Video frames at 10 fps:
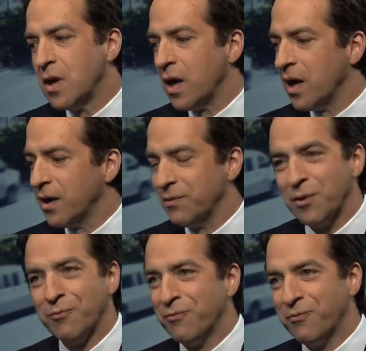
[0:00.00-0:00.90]
Uh,
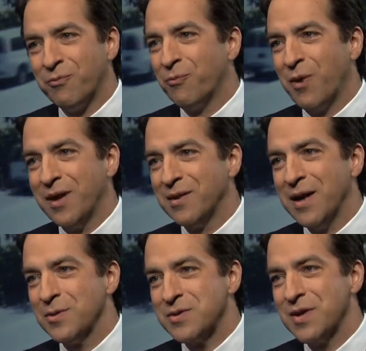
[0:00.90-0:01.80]
right at the
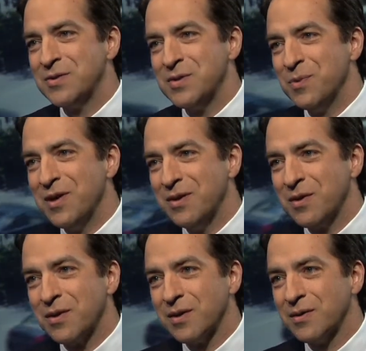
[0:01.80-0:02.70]
outset, do you mean?
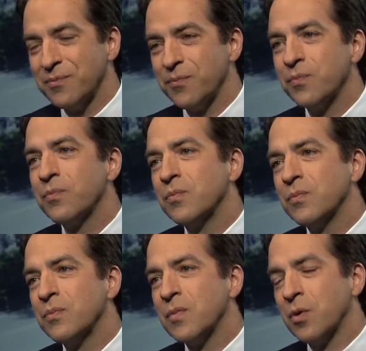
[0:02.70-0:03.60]
Or Well,
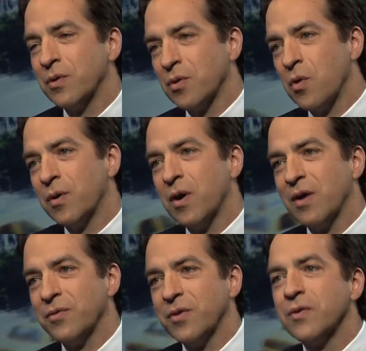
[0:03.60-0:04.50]
or the corner and, office?